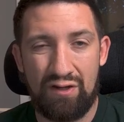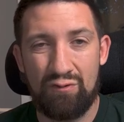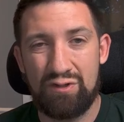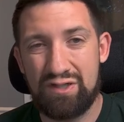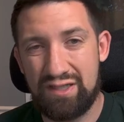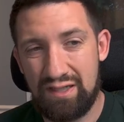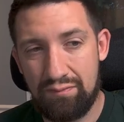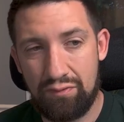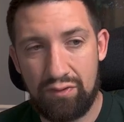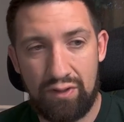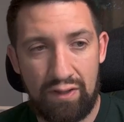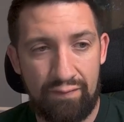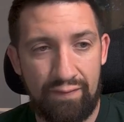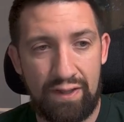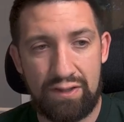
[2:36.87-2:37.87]
which
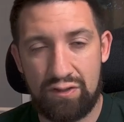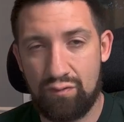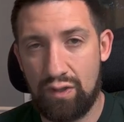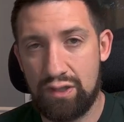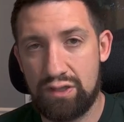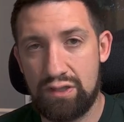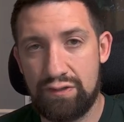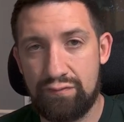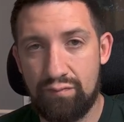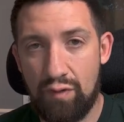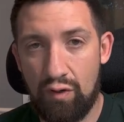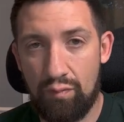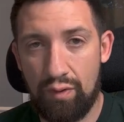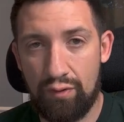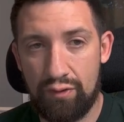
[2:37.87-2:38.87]
typically invites questions from
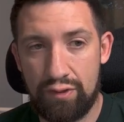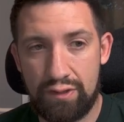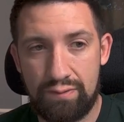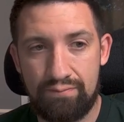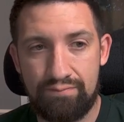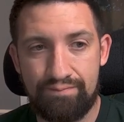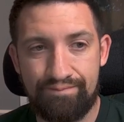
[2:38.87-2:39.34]
homeowners.